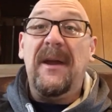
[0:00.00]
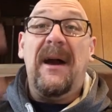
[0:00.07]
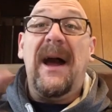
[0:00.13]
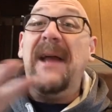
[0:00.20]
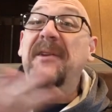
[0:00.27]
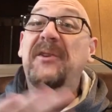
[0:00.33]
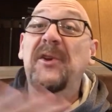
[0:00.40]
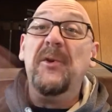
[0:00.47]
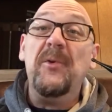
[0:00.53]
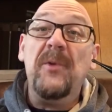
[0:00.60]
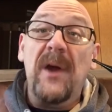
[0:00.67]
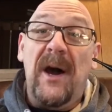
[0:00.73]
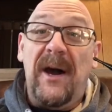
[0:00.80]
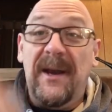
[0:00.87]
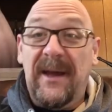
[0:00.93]
Now, I do
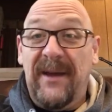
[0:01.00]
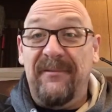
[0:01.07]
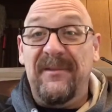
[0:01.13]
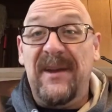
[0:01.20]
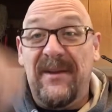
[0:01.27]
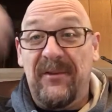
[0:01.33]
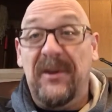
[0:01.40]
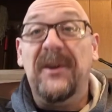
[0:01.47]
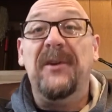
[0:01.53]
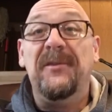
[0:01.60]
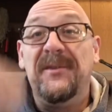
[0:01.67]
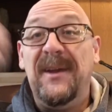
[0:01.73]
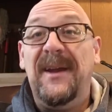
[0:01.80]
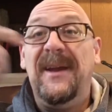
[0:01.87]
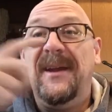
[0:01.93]
not, I've never
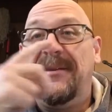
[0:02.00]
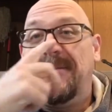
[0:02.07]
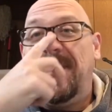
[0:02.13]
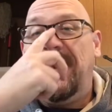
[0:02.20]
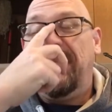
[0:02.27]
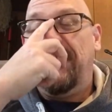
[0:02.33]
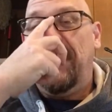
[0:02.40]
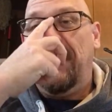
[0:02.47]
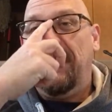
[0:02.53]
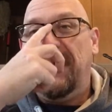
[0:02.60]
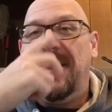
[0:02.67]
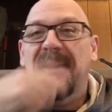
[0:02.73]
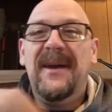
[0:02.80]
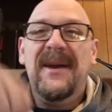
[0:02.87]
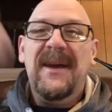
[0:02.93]
used a hand crank phone, but